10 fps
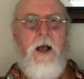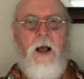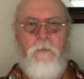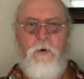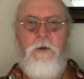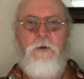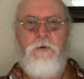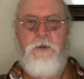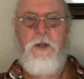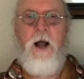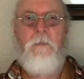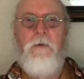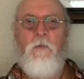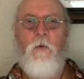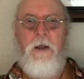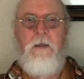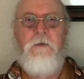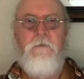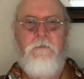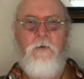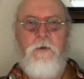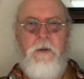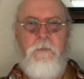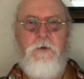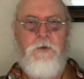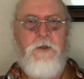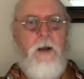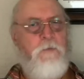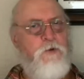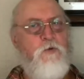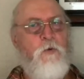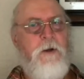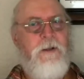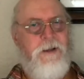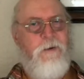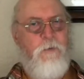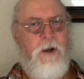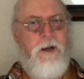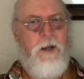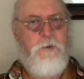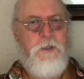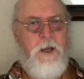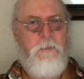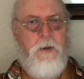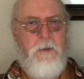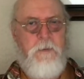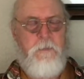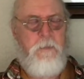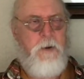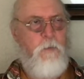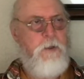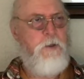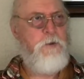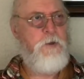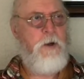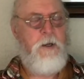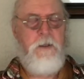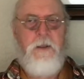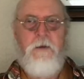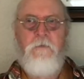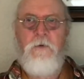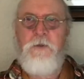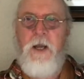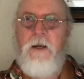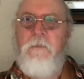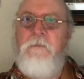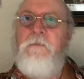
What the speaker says: I'm going to stop and wait for them to stop drilling right outside my window so I can think for a second.